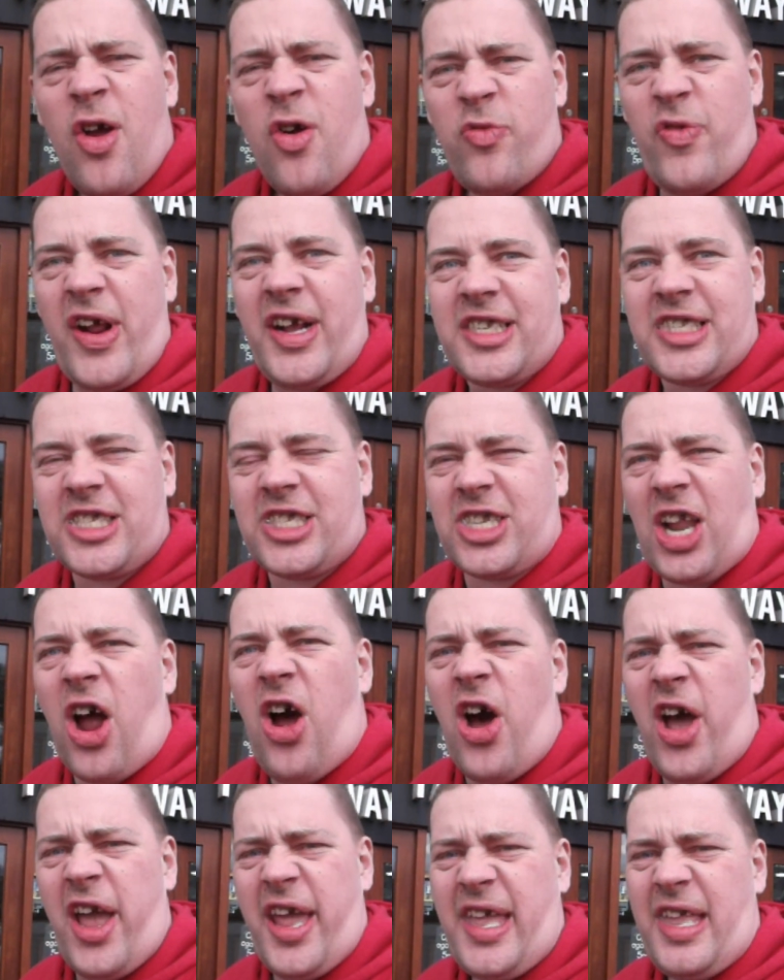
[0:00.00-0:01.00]
Rick
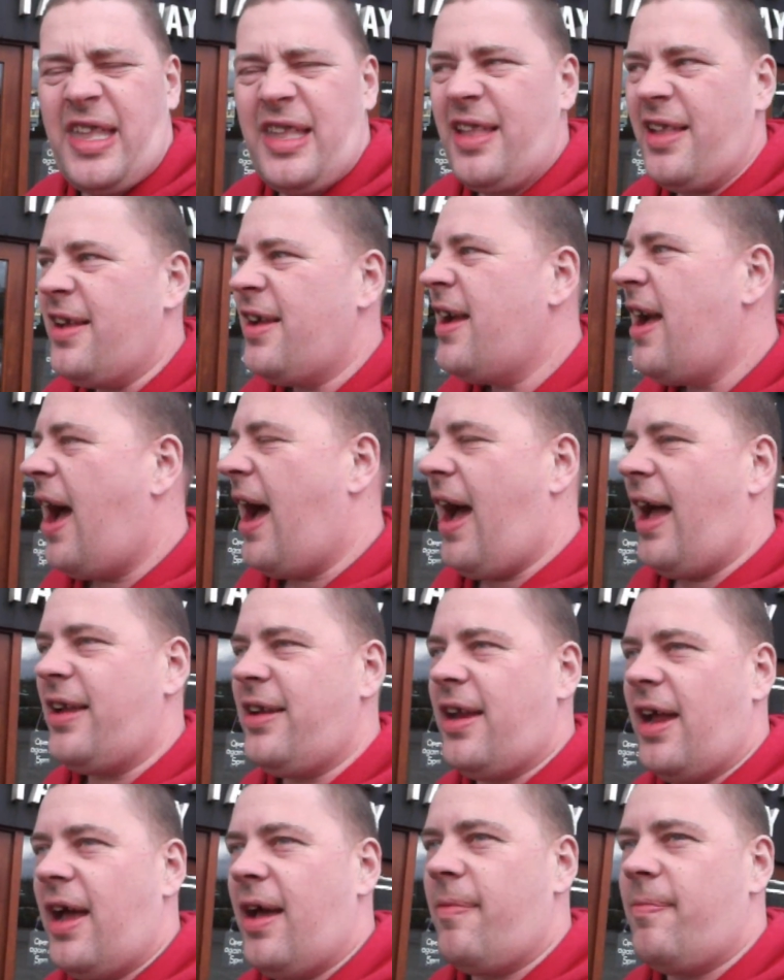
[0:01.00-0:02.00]
Stein! And,